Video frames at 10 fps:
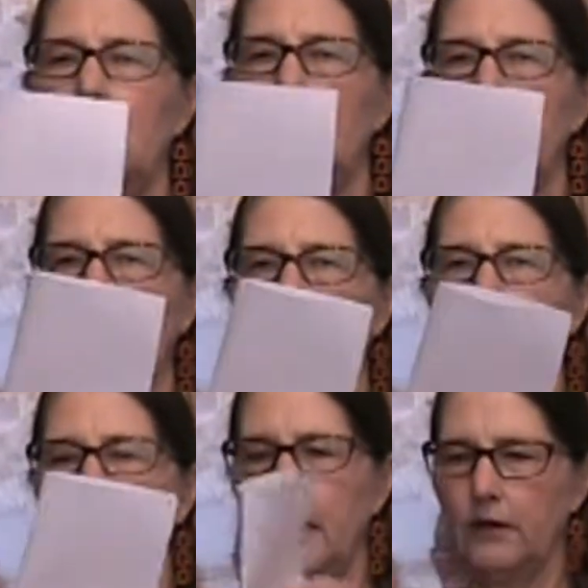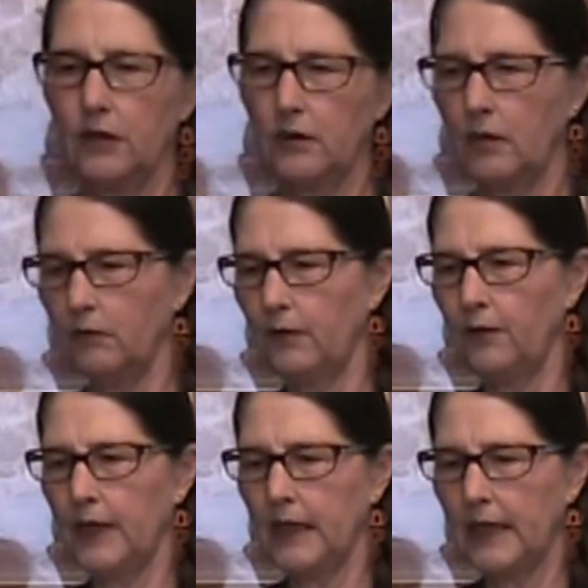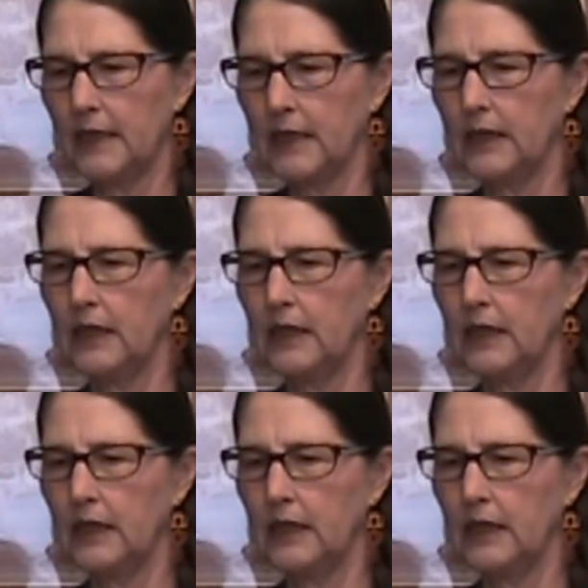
cut it out so that it would fit nicely